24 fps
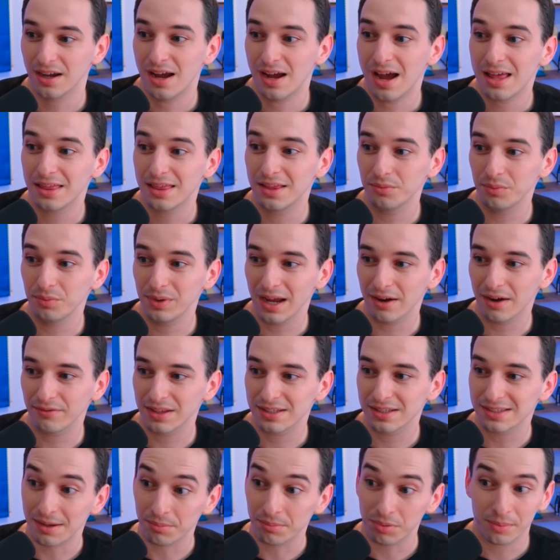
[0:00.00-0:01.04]
And then we have this
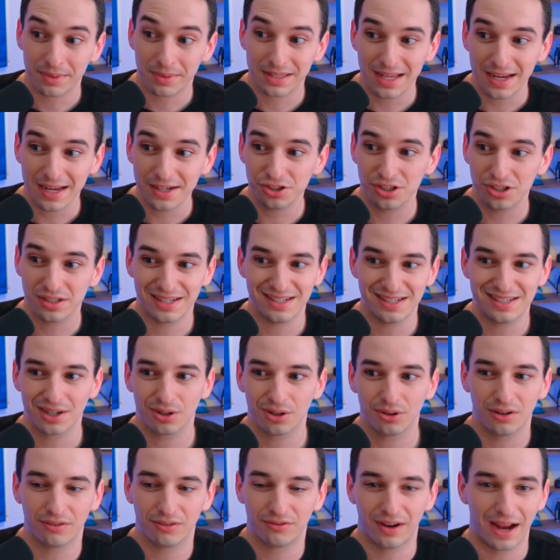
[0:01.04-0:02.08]
implementation detail
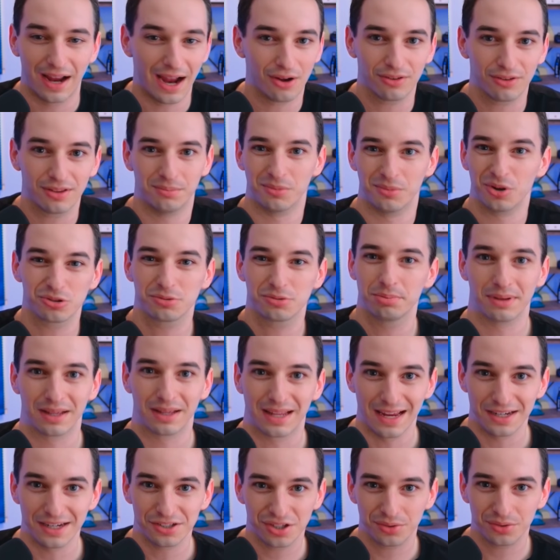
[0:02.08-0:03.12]
of how the
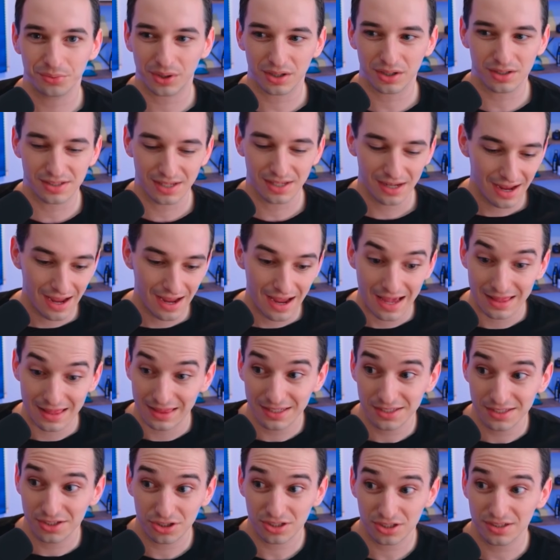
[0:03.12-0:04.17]
multiplication works, and
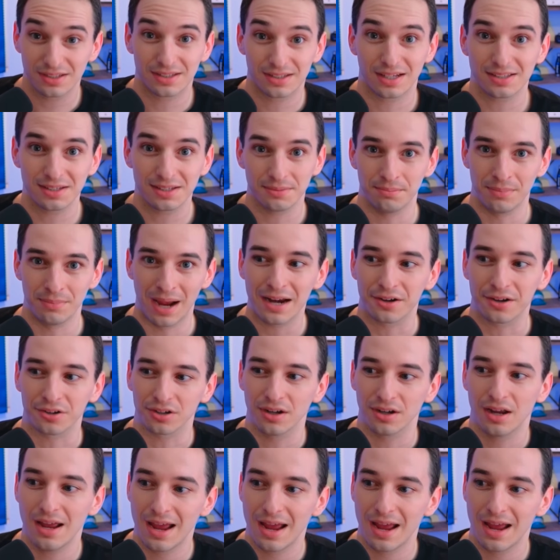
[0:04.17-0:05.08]
this just doesn't matter.